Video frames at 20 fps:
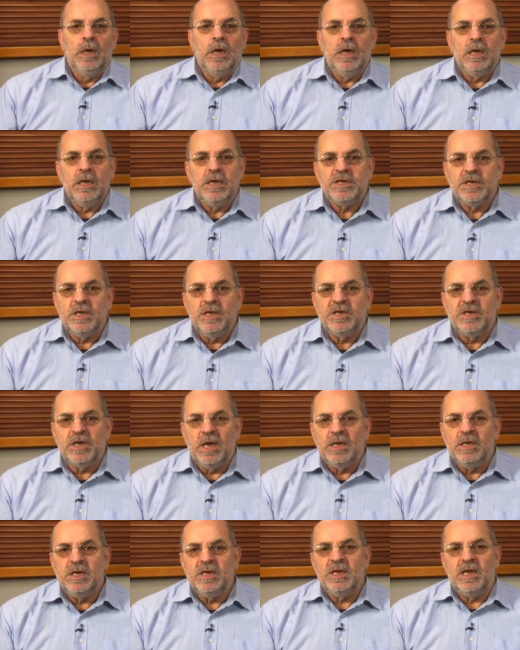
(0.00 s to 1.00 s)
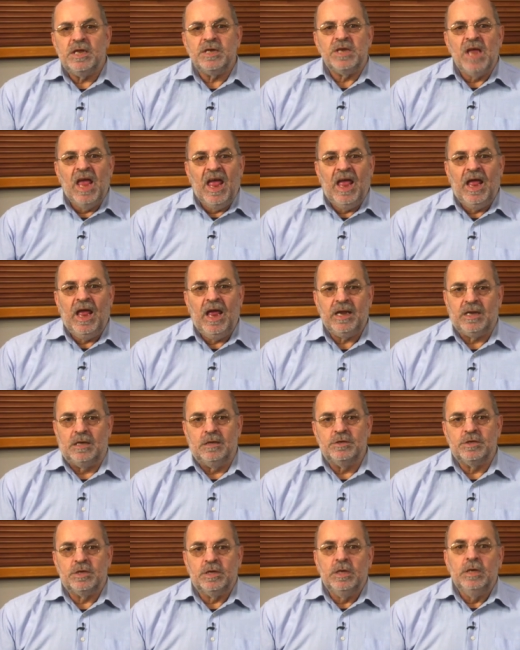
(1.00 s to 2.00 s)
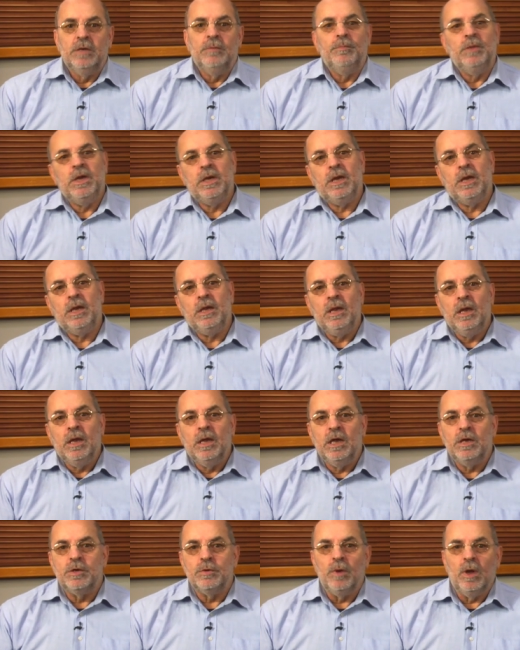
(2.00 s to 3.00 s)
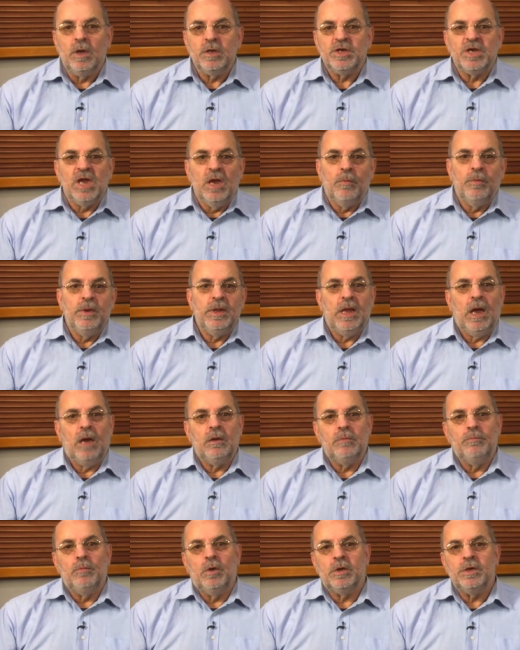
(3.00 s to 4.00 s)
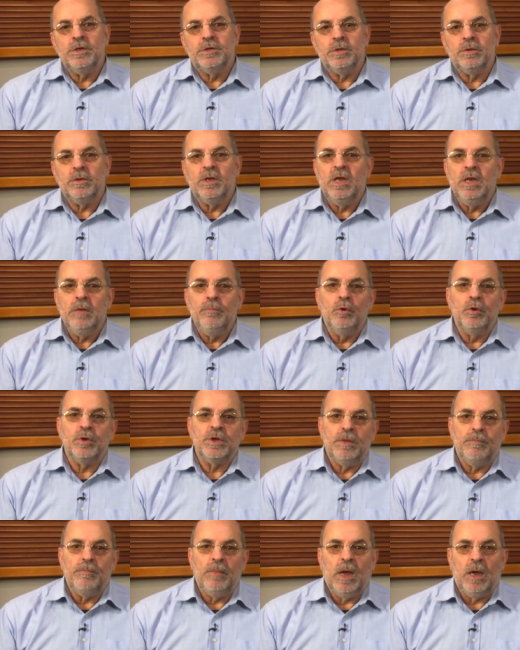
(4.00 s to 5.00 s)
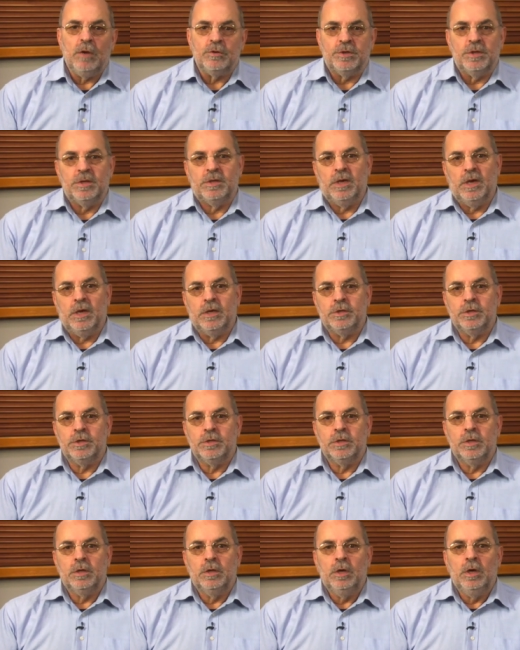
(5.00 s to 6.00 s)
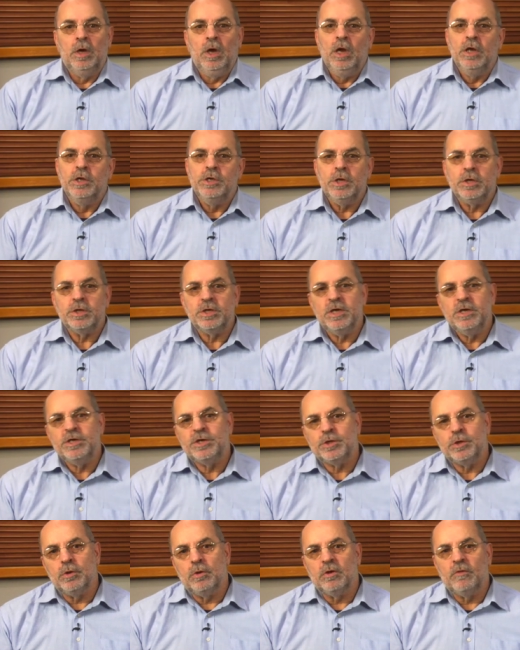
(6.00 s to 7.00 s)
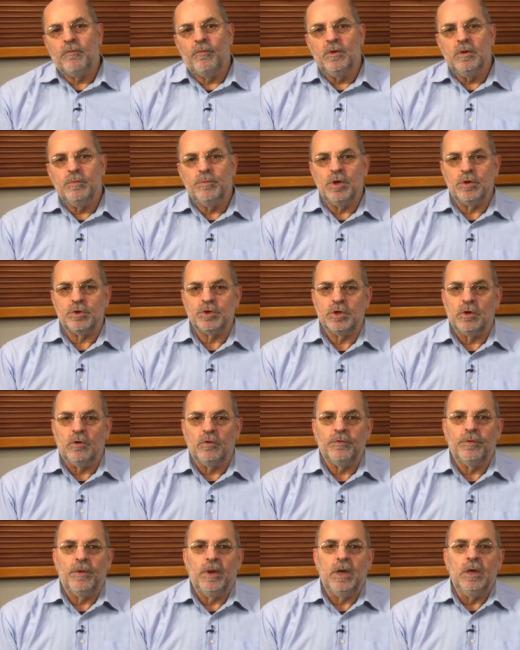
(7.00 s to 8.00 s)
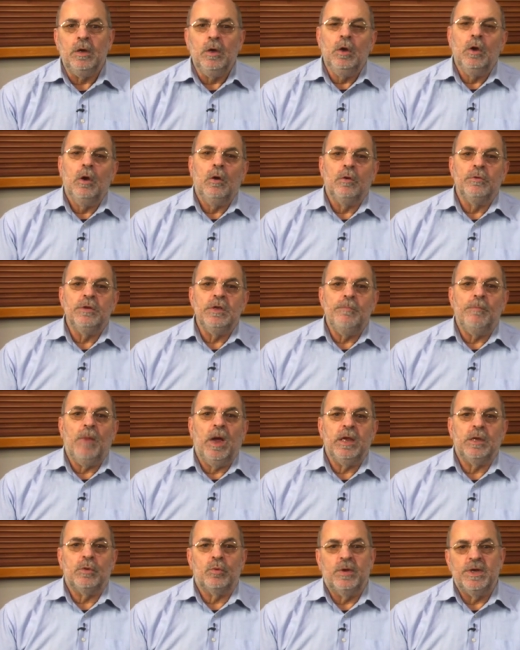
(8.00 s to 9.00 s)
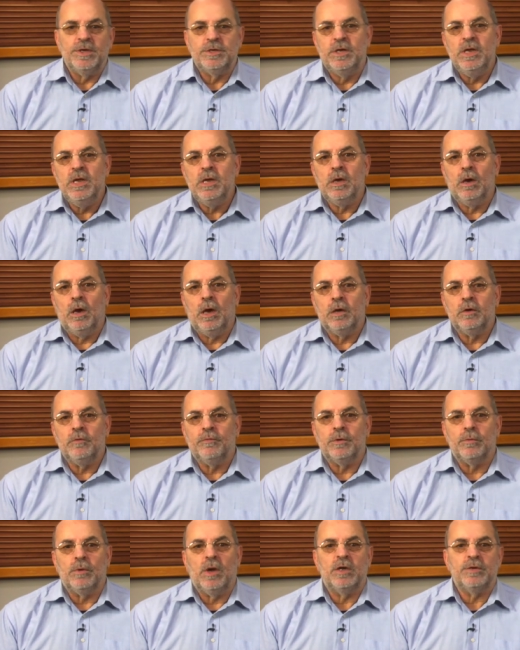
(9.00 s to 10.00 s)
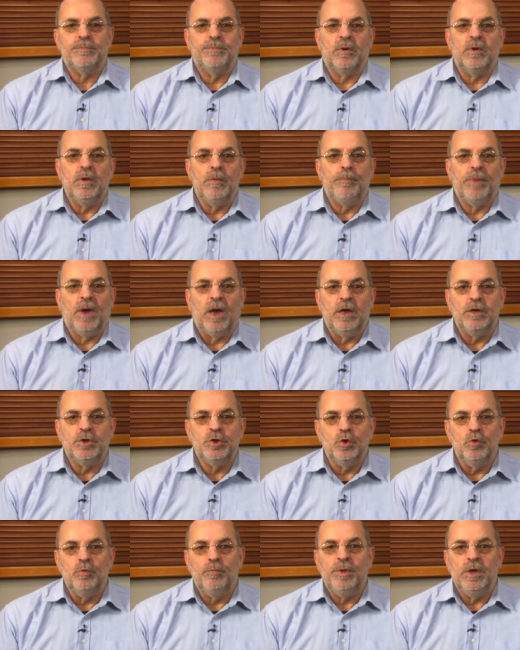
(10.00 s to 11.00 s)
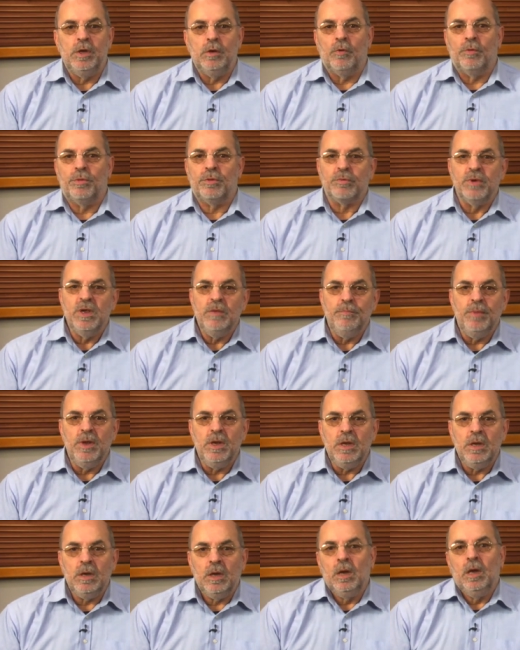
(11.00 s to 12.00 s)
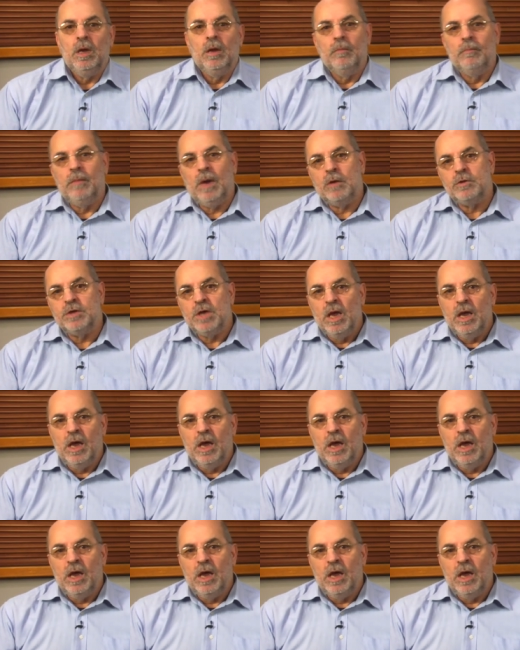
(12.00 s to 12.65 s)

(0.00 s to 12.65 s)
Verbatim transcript: It is intended as headless, meaning it runs without a monitor, keyboard and mouse attached. Just install the Volumio software on the microSD card of the Raspberry Pi 2B or 3B, mount